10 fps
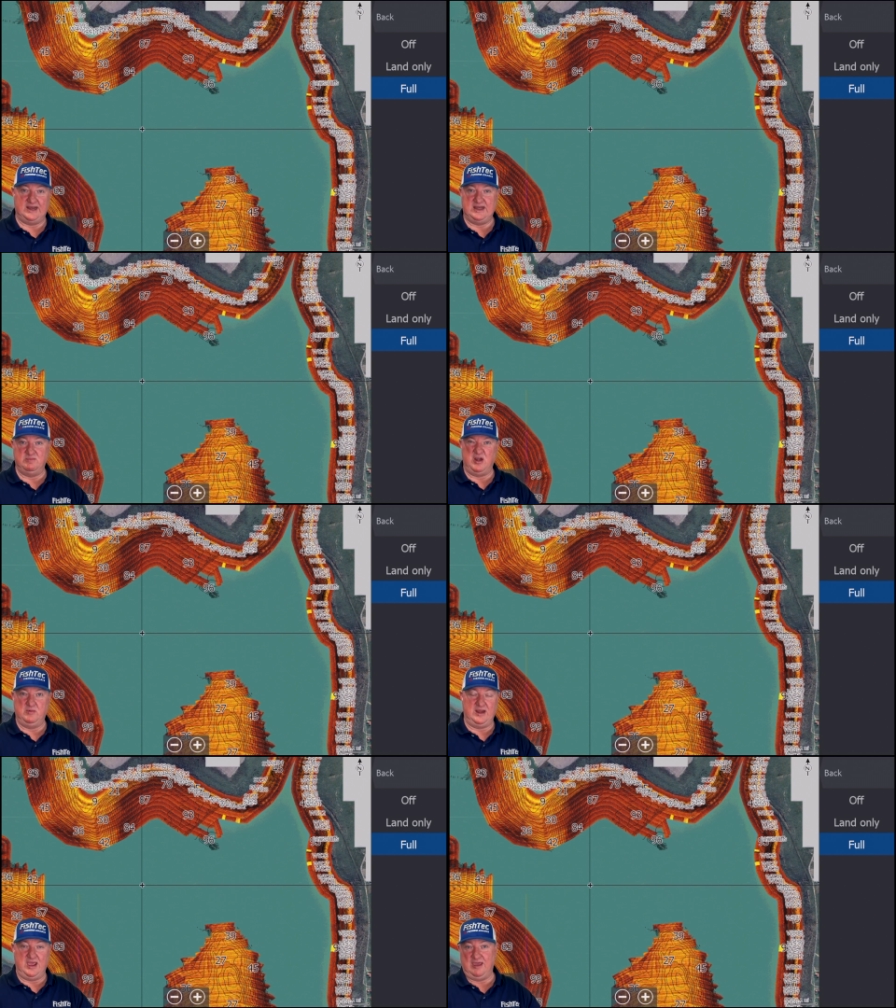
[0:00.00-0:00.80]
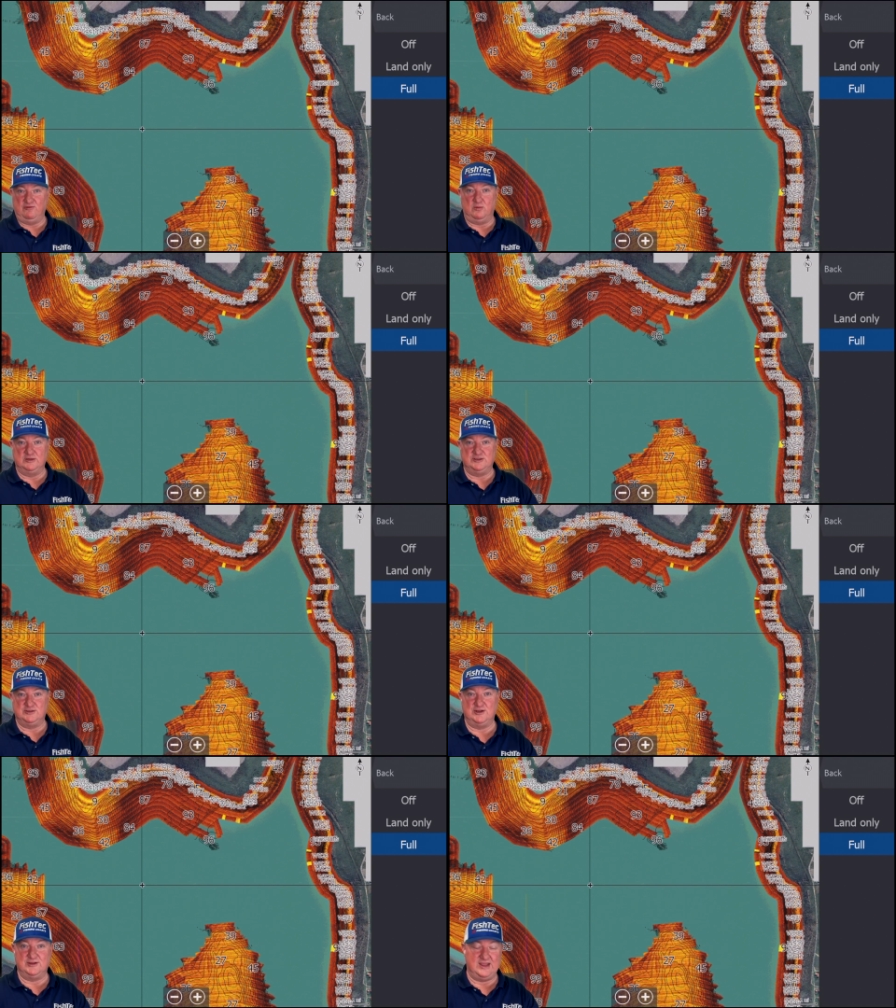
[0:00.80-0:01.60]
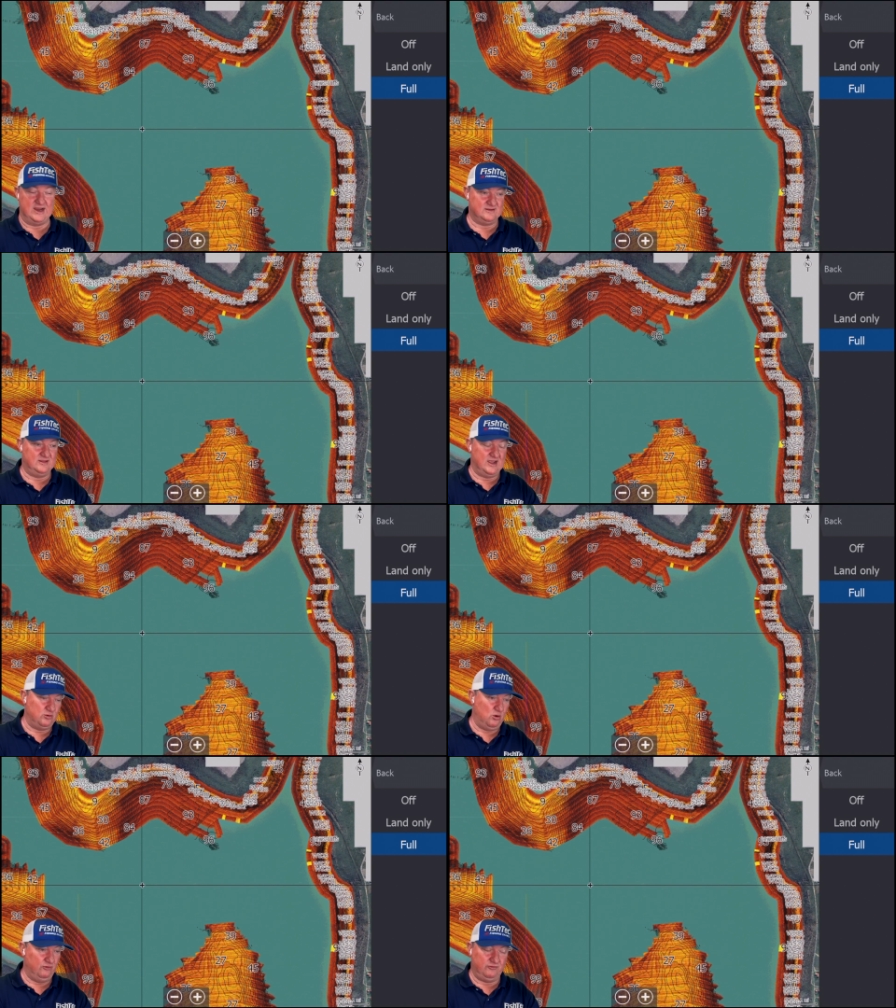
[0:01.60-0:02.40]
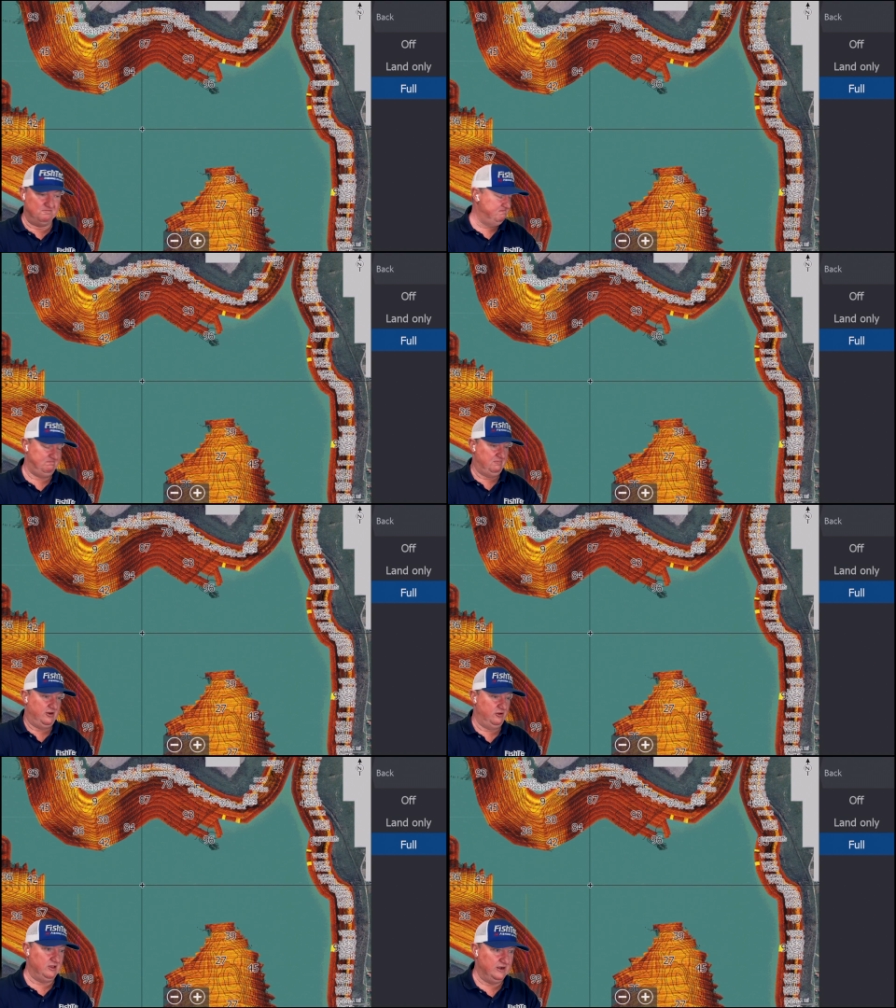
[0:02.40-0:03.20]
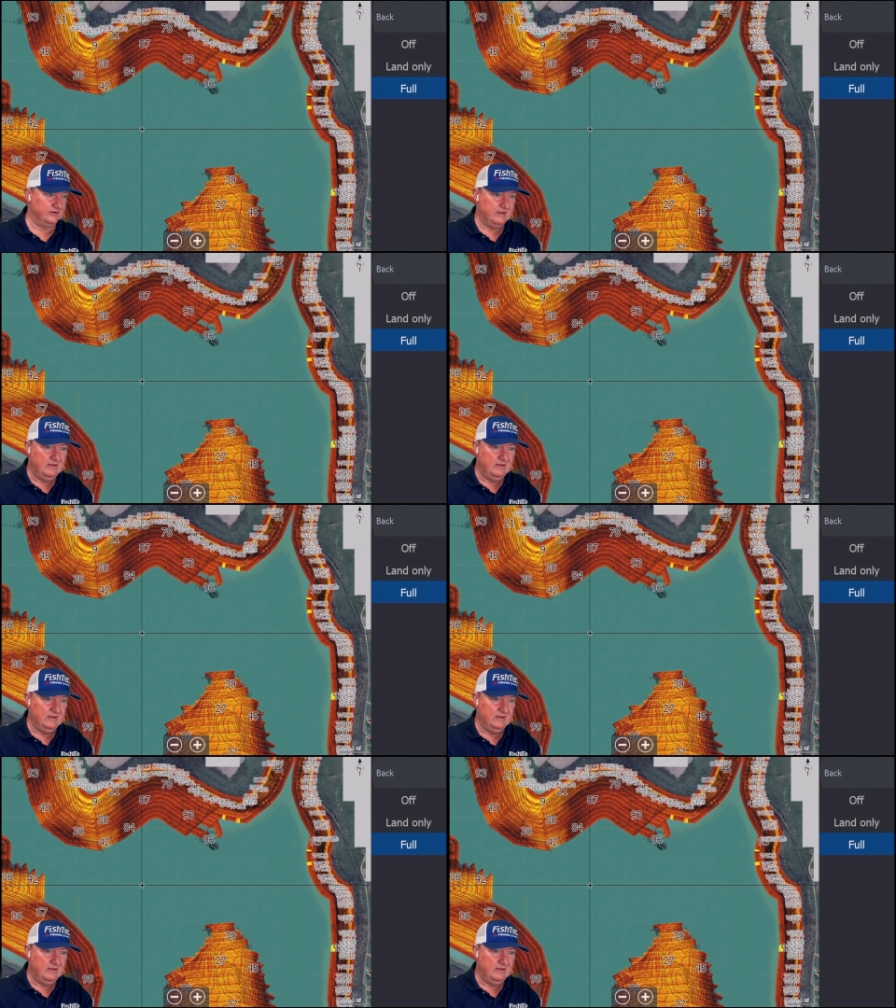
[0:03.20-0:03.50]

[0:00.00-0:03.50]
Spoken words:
anybody would ever want to turn that off. I don't get it.